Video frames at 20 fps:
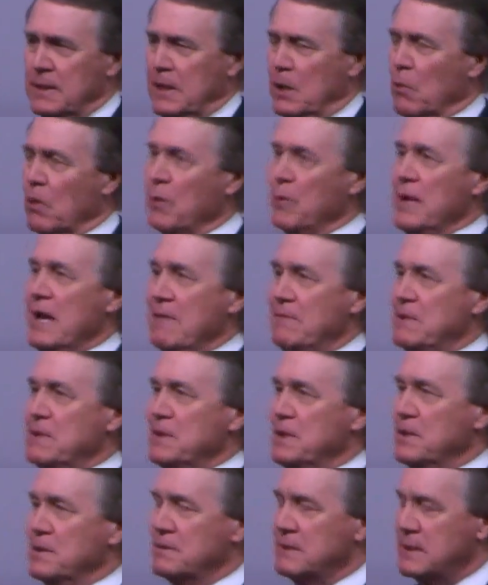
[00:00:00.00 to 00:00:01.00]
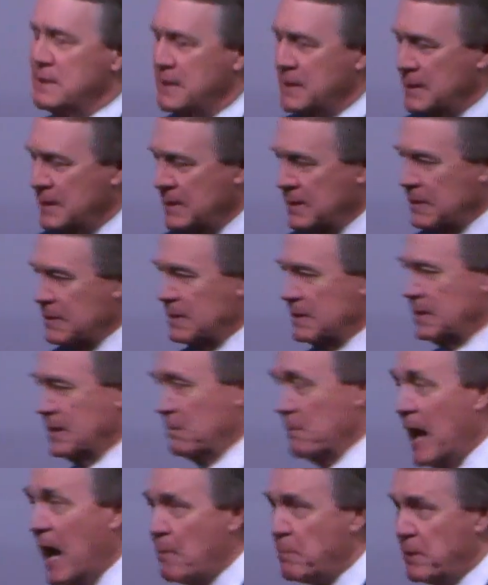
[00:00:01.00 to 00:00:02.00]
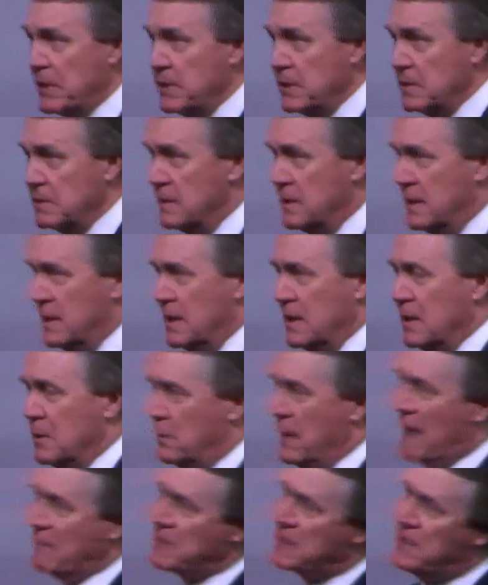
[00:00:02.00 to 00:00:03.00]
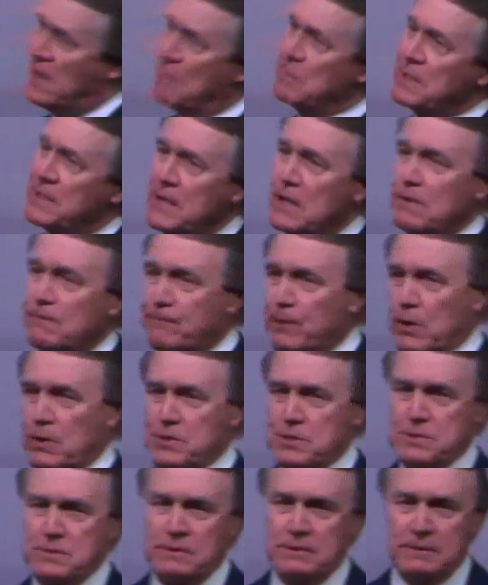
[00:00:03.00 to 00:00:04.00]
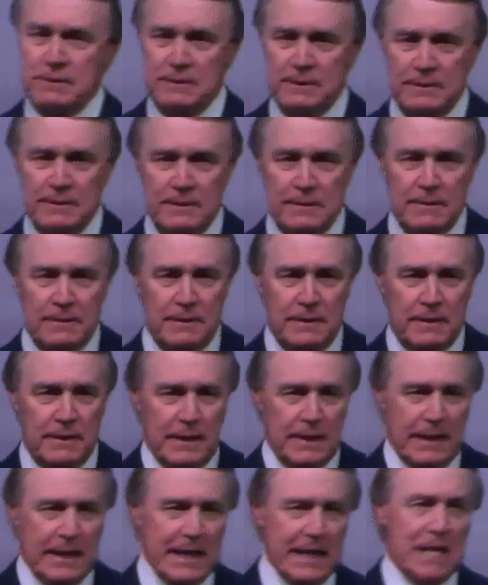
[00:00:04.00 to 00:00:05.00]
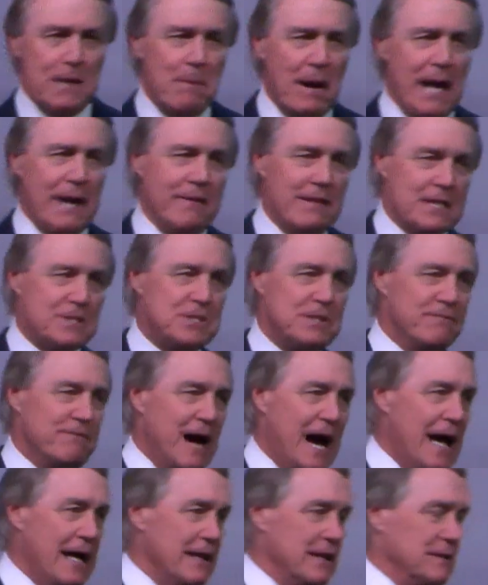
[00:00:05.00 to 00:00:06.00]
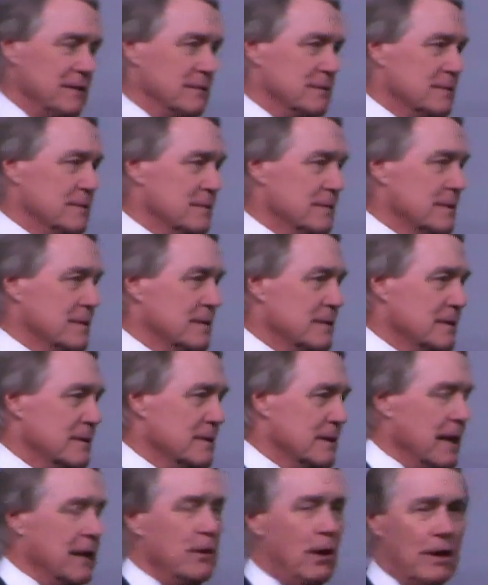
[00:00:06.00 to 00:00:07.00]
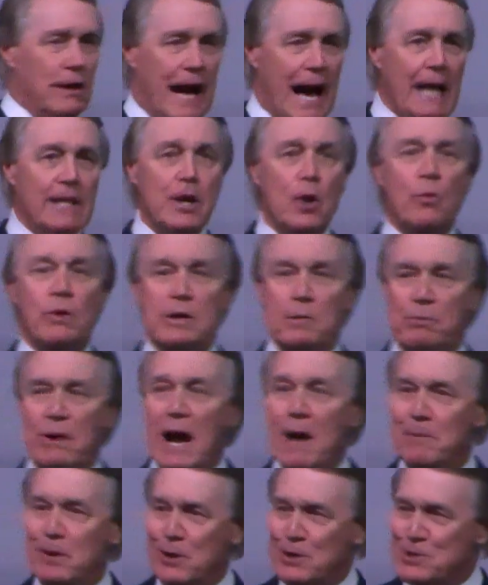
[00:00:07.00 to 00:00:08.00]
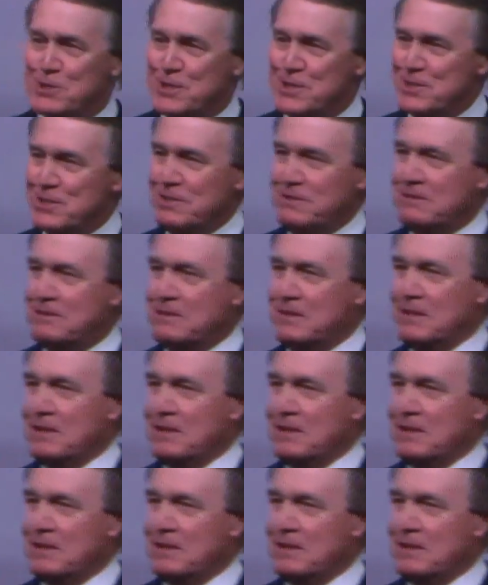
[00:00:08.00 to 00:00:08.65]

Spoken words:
Now, what do we have to do? In my opinion, we have to come together first. Anybody that's divided, and look, I know we're in a primary season,